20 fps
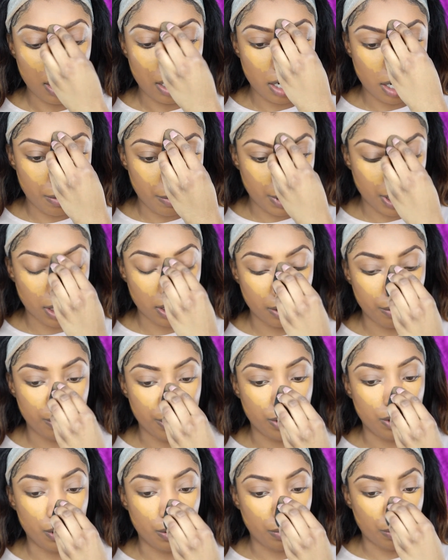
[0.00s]
among the
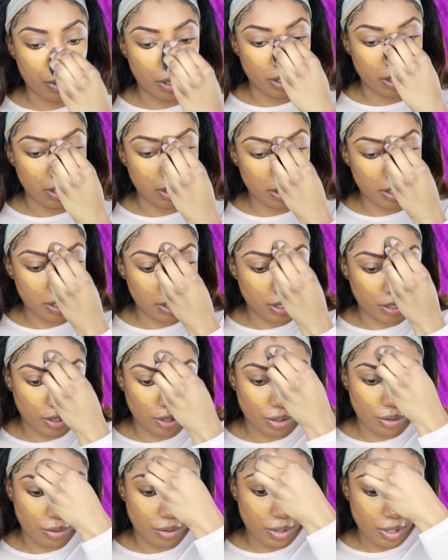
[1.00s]
beauty world,
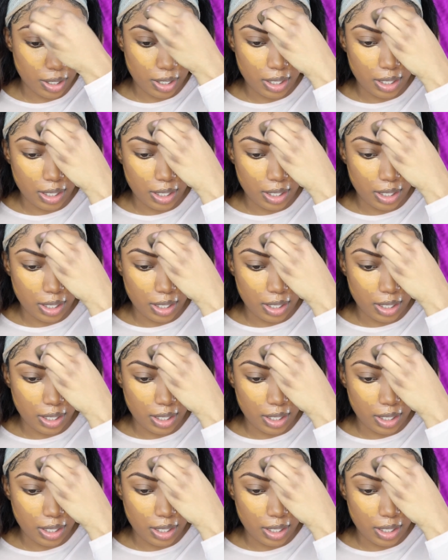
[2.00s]
so